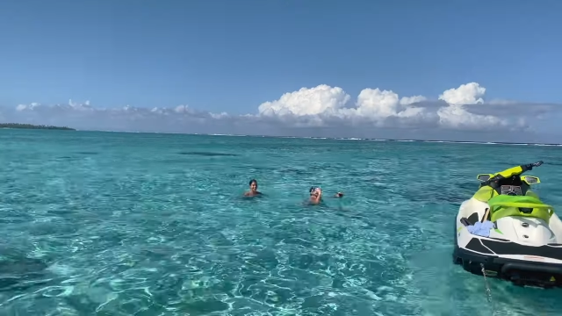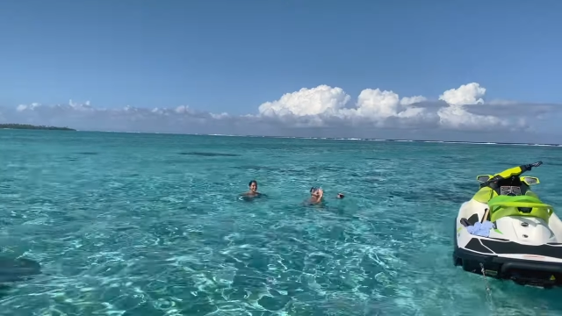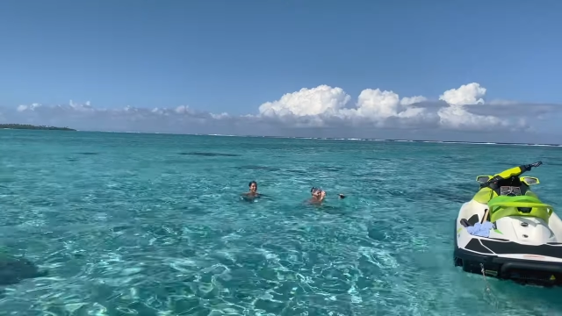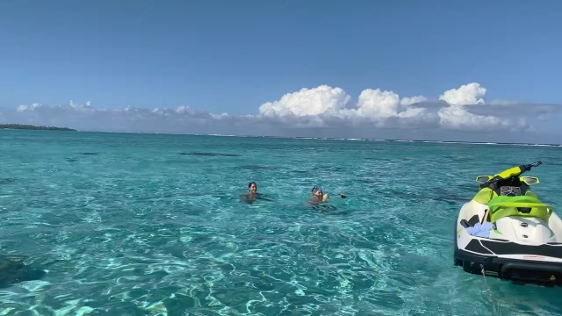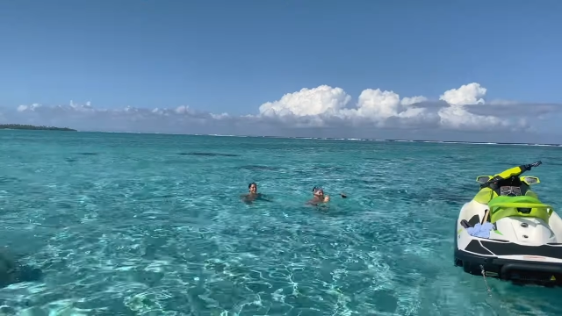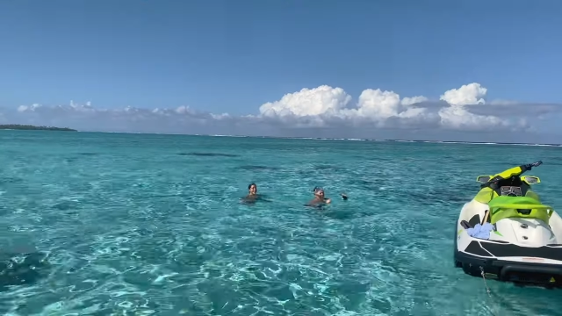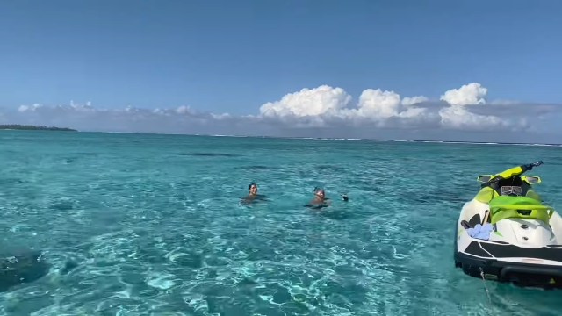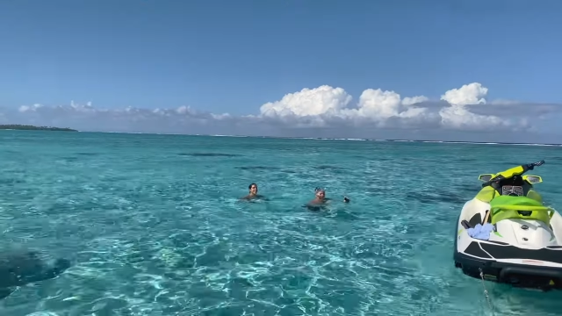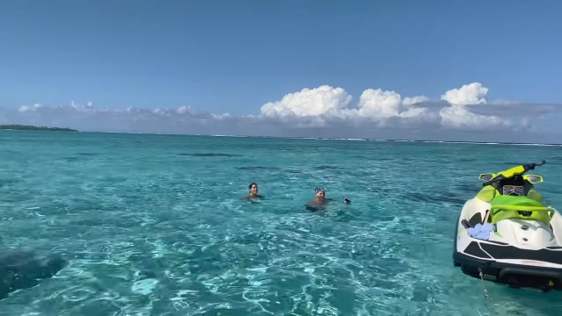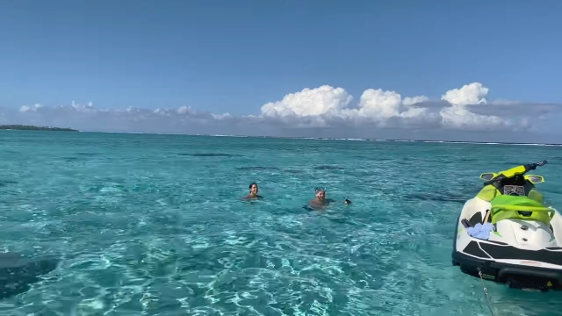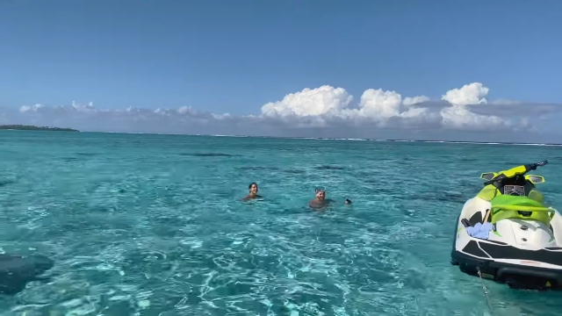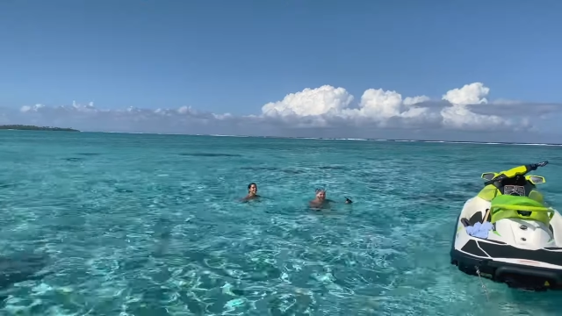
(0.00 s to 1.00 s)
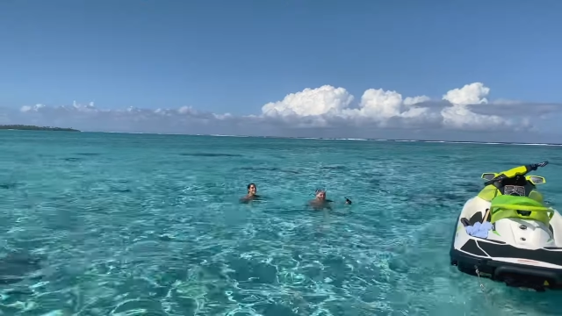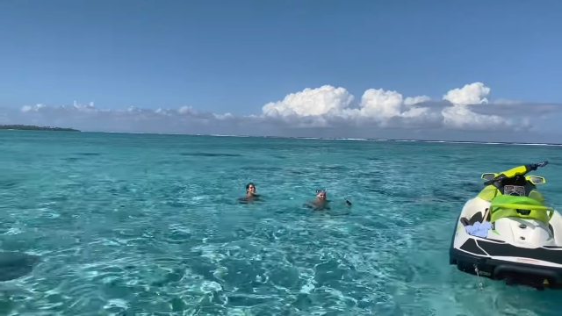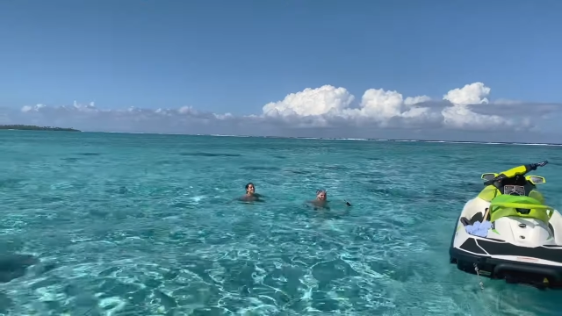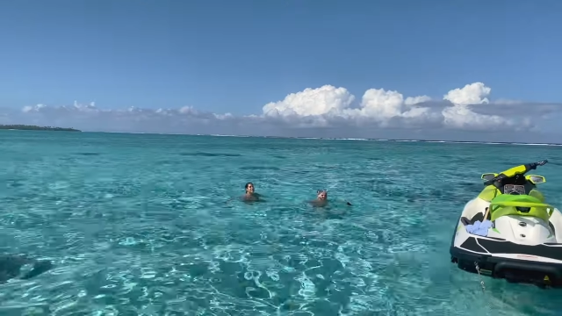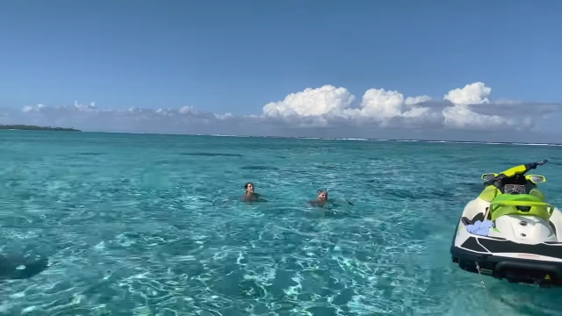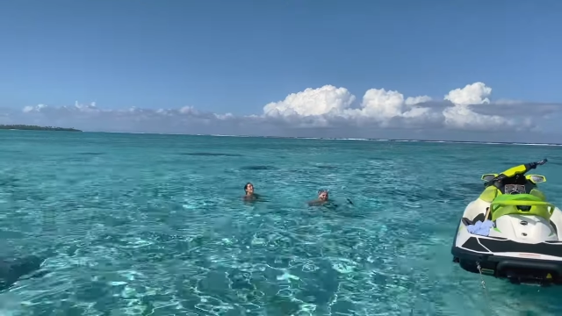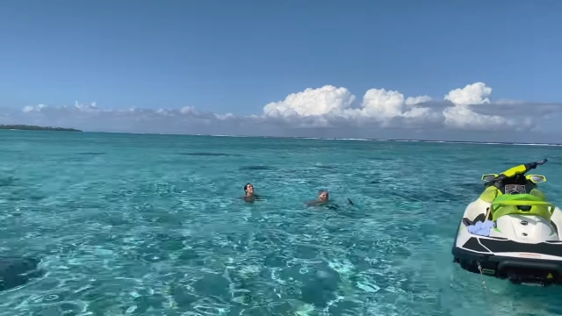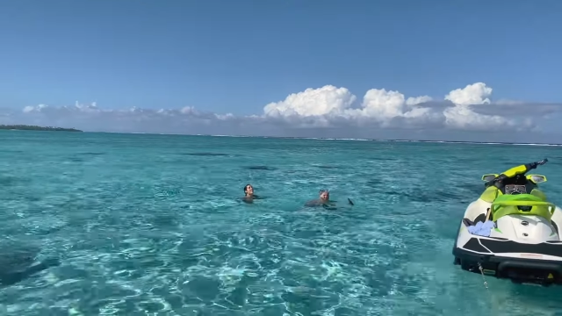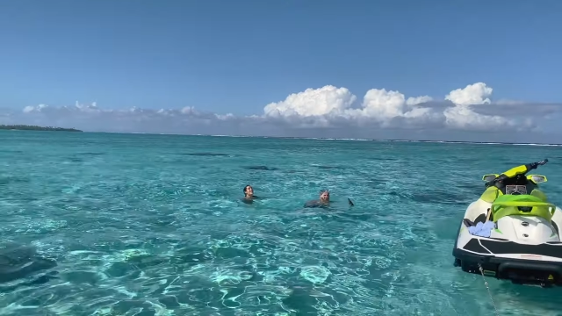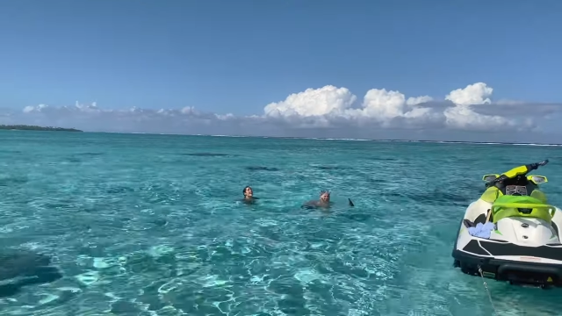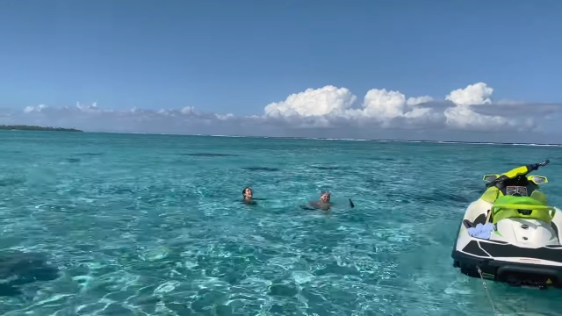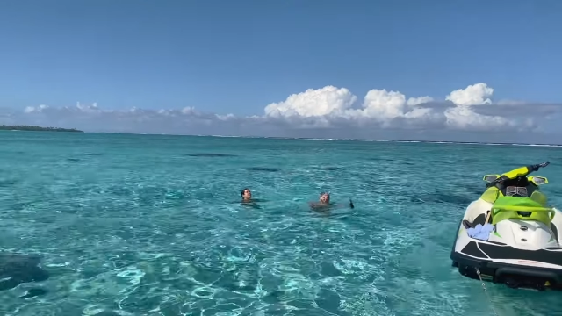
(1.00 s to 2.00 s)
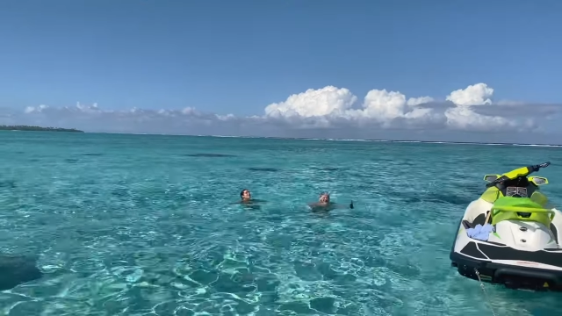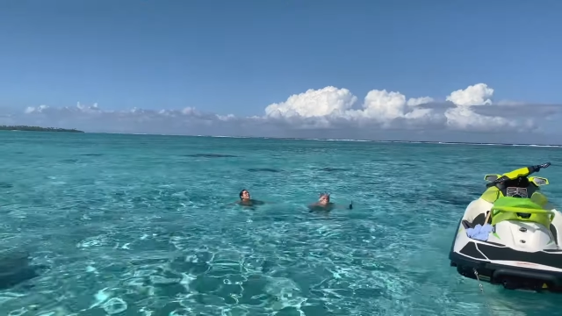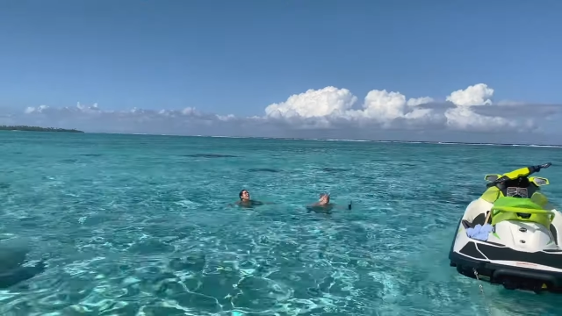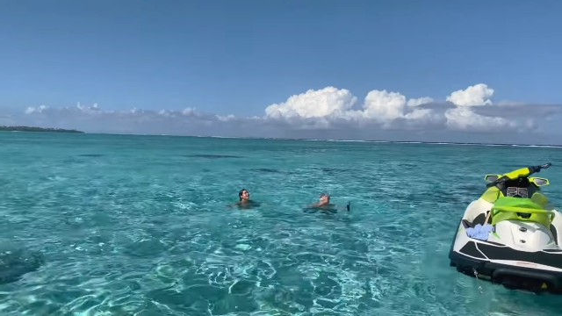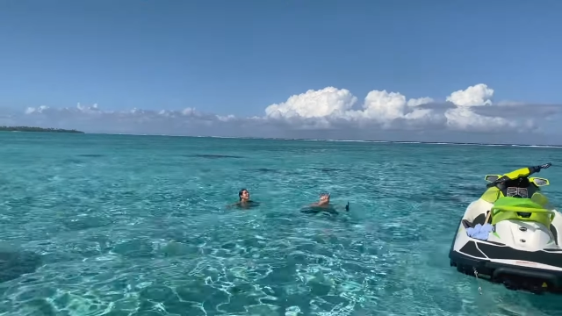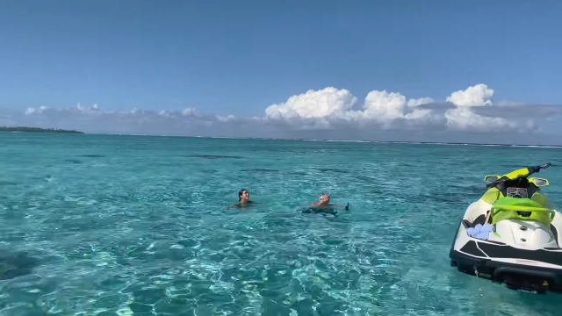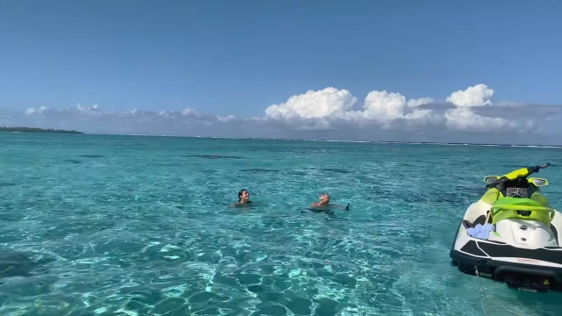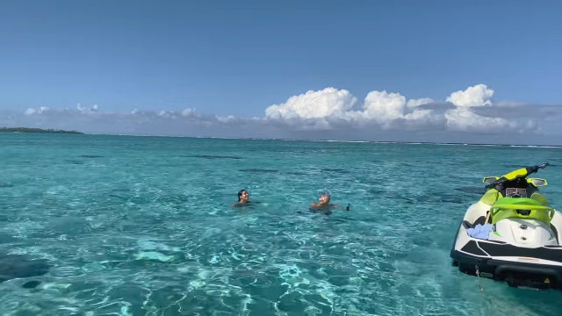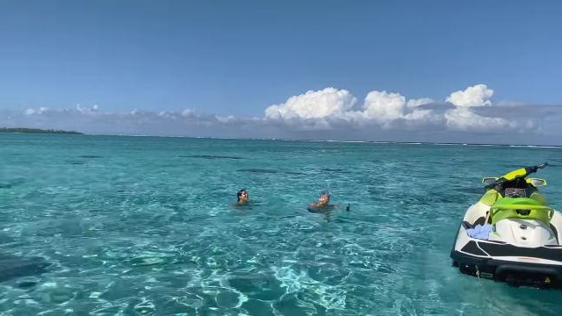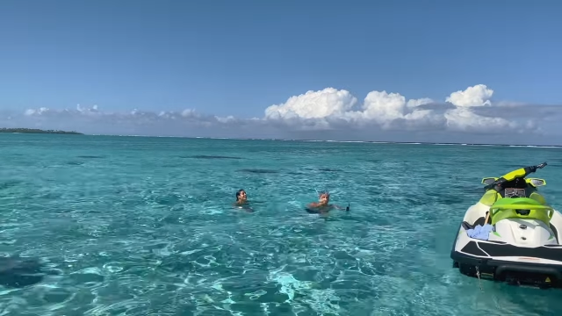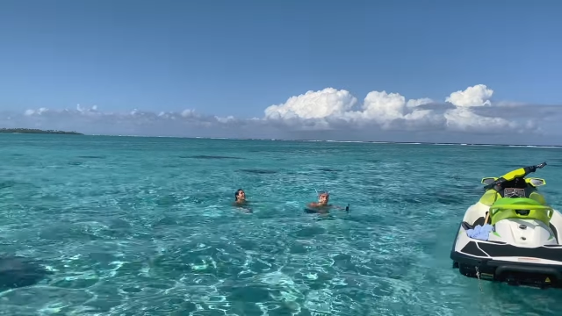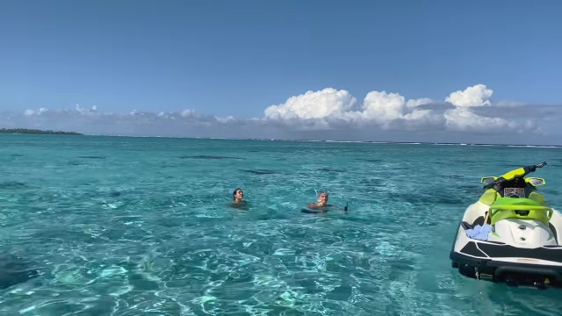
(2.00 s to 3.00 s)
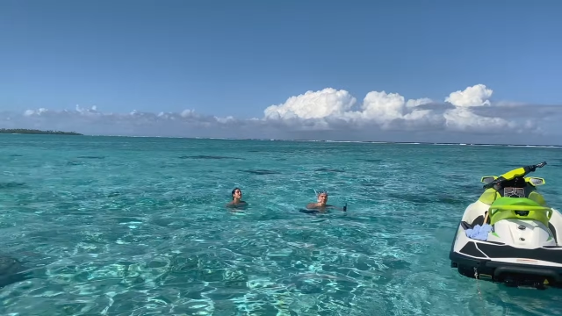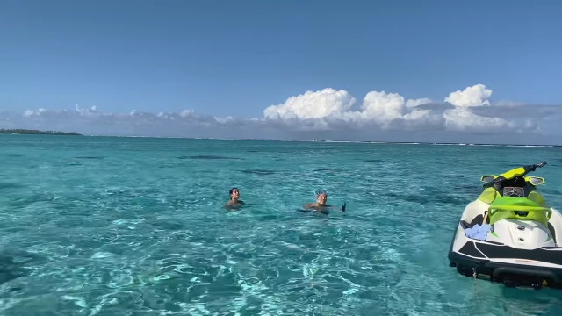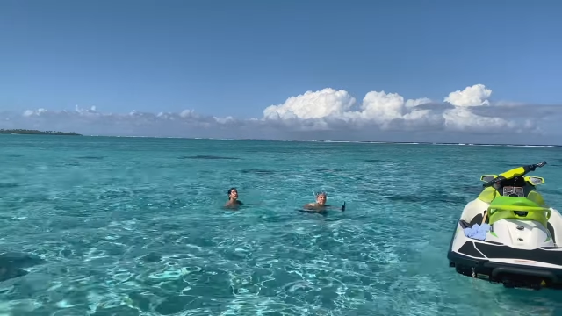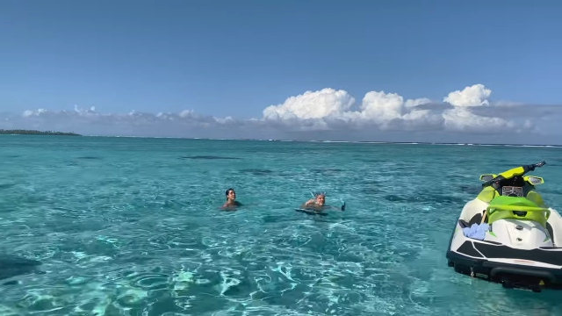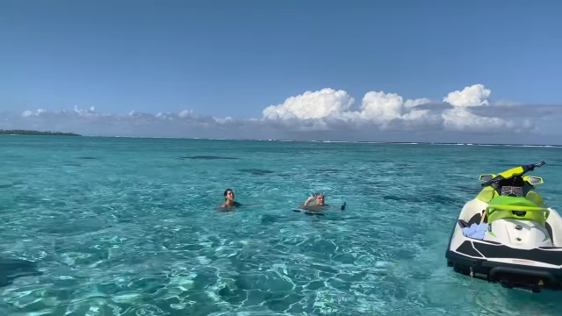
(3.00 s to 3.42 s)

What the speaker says: [unreadable: no face in view]